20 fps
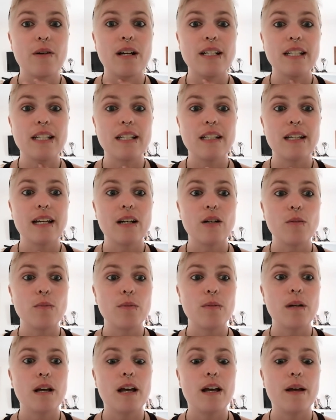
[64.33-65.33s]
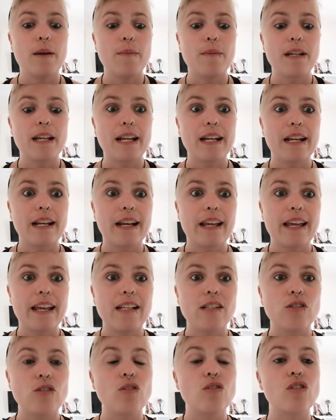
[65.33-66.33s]
I need help um, getting it
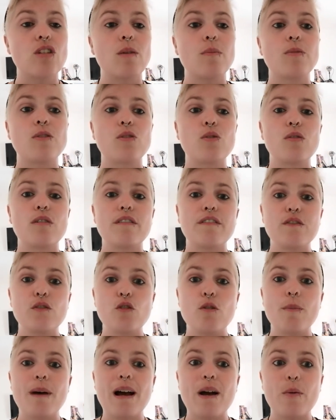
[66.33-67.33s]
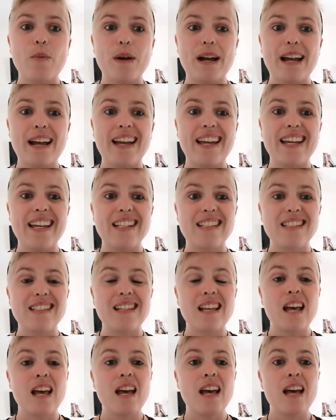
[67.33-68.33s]
into some sort of format where it's
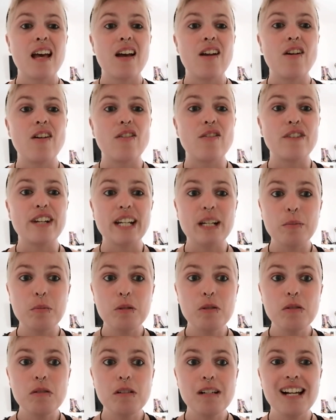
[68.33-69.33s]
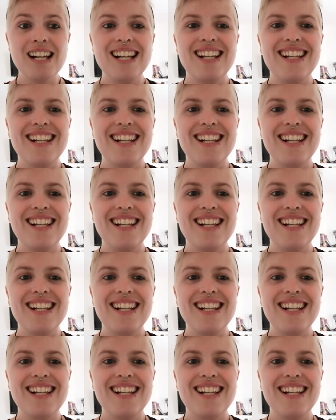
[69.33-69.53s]
readable